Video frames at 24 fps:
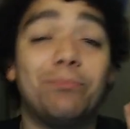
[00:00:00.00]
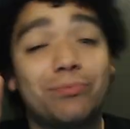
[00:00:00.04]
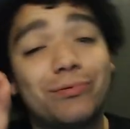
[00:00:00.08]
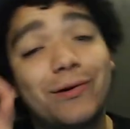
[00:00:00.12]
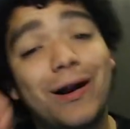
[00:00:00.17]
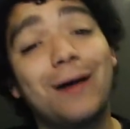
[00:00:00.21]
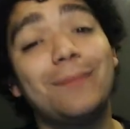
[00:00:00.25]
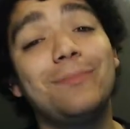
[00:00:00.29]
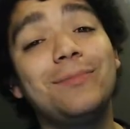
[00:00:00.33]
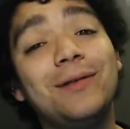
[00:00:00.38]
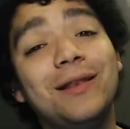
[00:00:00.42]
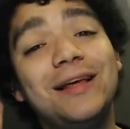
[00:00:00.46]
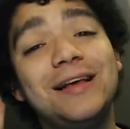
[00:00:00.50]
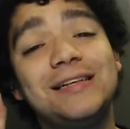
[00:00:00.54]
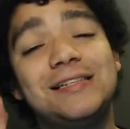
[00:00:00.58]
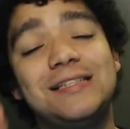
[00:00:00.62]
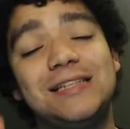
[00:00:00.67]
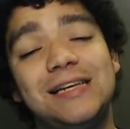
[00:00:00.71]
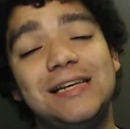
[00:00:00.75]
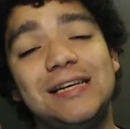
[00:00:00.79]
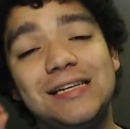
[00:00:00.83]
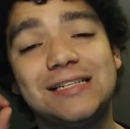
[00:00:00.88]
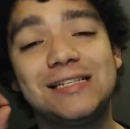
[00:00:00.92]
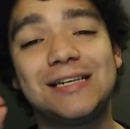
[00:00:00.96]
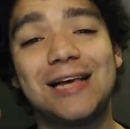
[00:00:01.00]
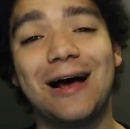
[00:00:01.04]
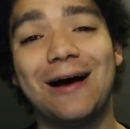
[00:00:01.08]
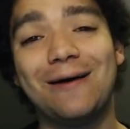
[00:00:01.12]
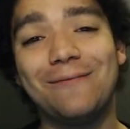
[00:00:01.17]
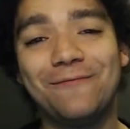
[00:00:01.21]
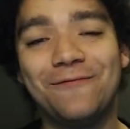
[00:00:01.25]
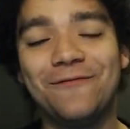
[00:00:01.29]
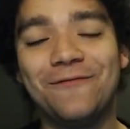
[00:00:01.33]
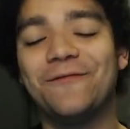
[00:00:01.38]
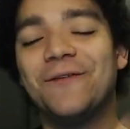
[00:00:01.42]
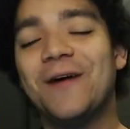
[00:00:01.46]
probably see
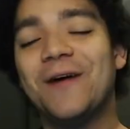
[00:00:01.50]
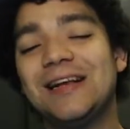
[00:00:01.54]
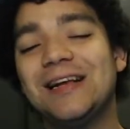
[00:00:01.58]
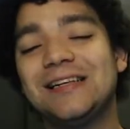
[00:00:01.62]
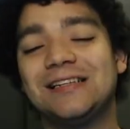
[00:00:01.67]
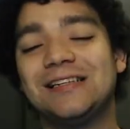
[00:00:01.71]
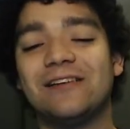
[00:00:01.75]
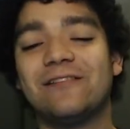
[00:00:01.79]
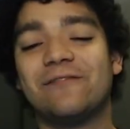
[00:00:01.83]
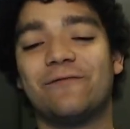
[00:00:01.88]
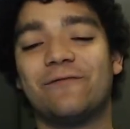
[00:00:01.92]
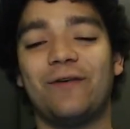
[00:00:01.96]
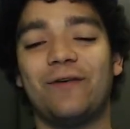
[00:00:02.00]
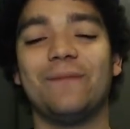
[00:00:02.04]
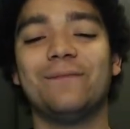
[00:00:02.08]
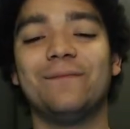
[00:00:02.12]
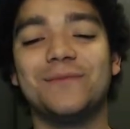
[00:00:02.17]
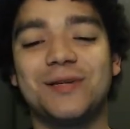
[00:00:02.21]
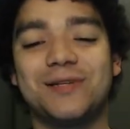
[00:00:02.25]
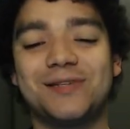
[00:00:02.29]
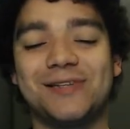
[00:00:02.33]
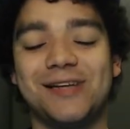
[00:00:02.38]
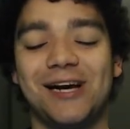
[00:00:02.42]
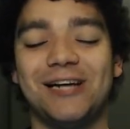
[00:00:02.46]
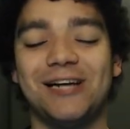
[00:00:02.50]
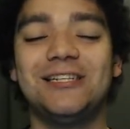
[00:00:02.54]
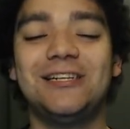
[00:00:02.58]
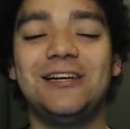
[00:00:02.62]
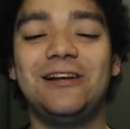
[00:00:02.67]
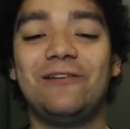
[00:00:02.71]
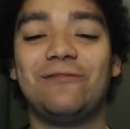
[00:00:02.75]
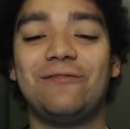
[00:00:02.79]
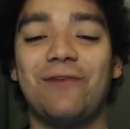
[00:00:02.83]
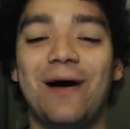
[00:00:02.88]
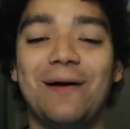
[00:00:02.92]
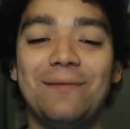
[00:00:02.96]
some faces from
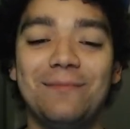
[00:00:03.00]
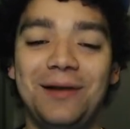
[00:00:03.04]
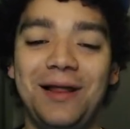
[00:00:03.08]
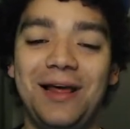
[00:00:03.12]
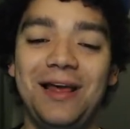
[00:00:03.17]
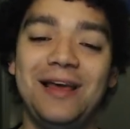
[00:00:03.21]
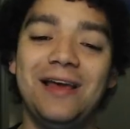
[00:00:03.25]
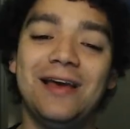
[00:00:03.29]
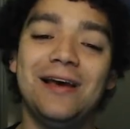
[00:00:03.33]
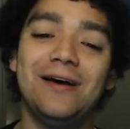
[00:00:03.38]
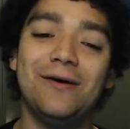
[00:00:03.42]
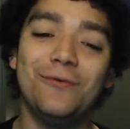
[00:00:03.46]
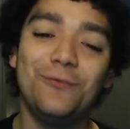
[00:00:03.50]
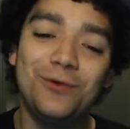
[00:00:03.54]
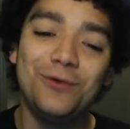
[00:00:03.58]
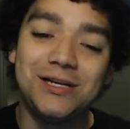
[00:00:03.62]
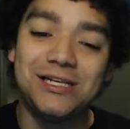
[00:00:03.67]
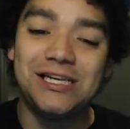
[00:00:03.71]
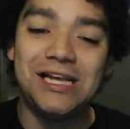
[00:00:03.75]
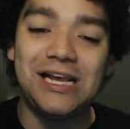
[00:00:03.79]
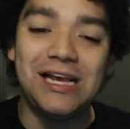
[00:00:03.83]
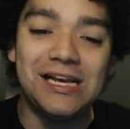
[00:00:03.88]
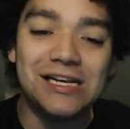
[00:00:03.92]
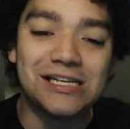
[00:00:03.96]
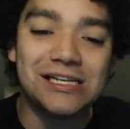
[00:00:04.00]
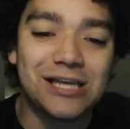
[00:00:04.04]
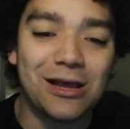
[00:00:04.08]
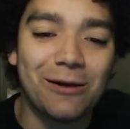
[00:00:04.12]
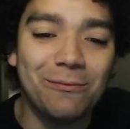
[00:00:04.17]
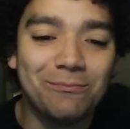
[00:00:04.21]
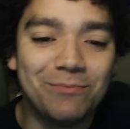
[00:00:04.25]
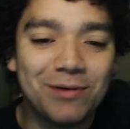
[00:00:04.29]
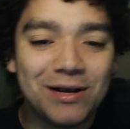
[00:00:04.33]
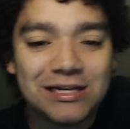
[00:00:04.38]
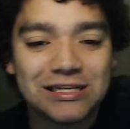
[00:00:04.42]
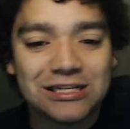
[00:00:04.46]
Sanji's family. We see
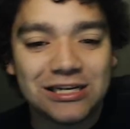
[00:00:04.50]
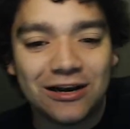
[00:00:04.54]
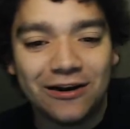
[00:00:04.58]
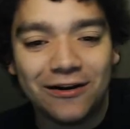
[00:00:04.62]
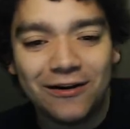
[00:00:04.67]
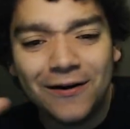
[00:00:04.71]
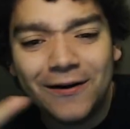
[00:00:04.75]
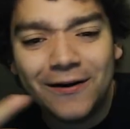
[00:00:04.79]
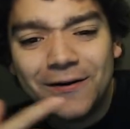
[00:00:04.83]
some picture,